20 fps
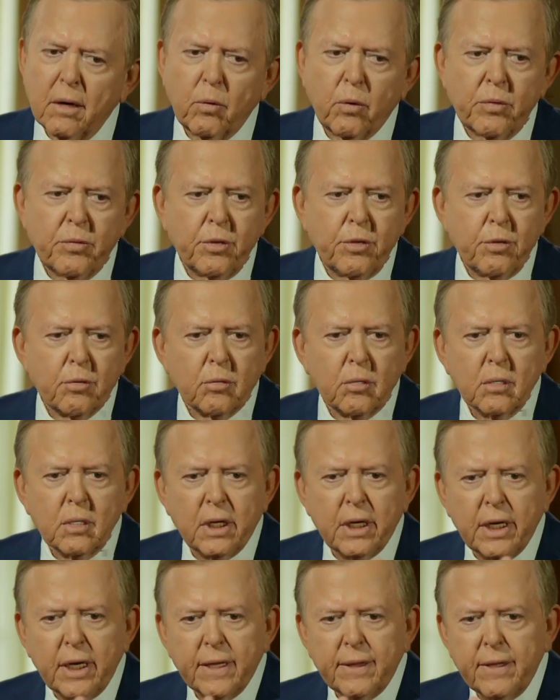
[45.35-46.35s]
whether you're
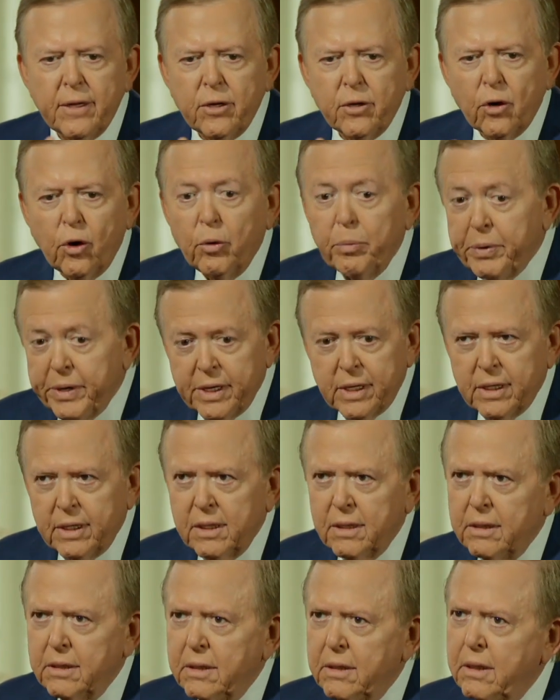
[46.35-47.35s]
looking at the
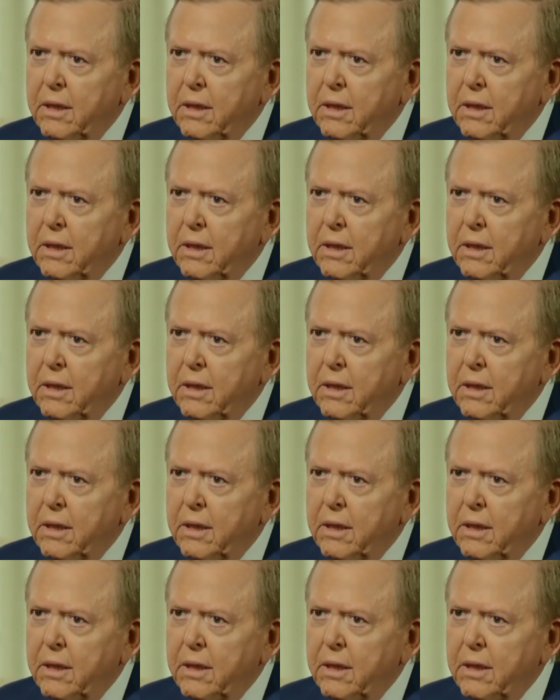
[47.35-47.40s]
opioid